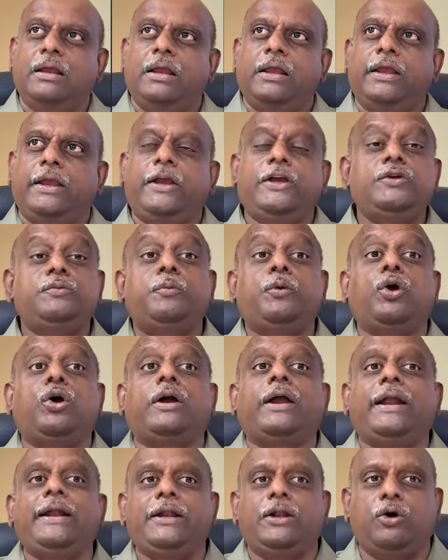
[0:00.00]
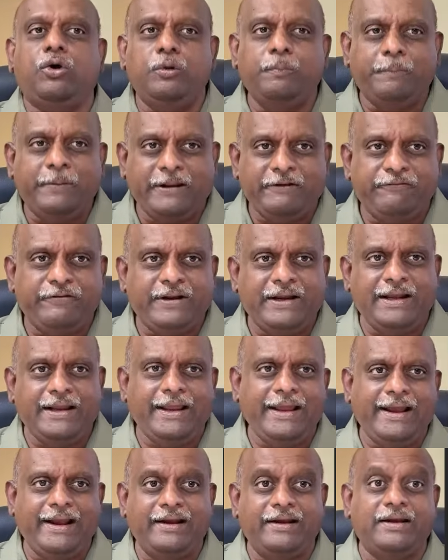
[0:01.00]
is broken down
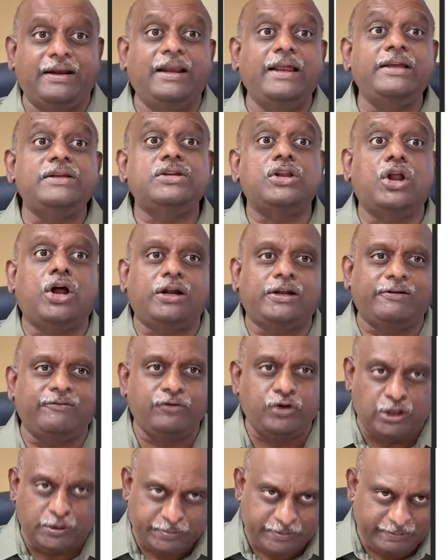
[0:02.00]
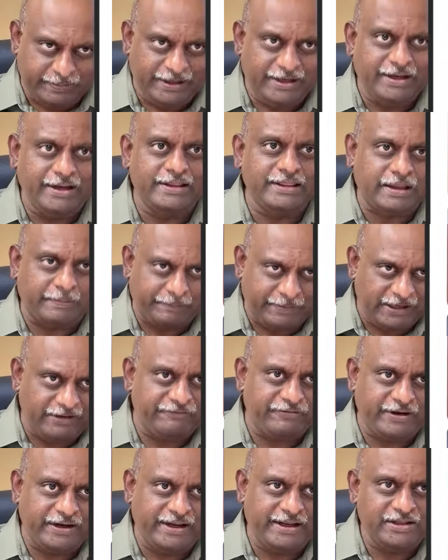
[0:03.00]
peripherally and release a lot of dopamine in the
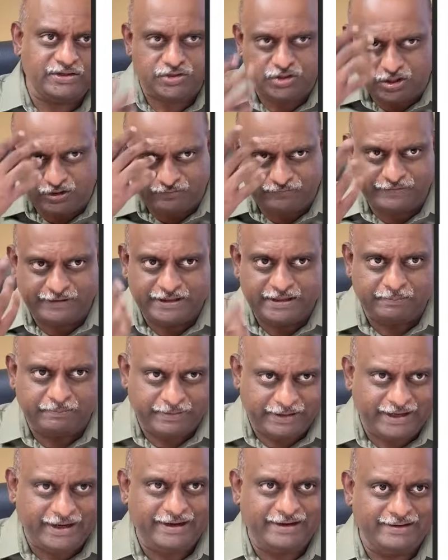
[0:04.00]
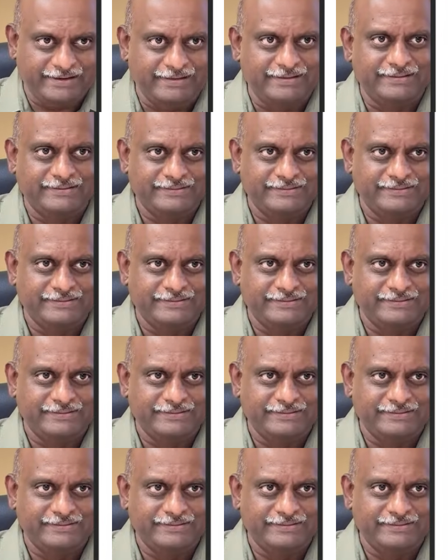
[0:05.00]
periphery instead of in the brain,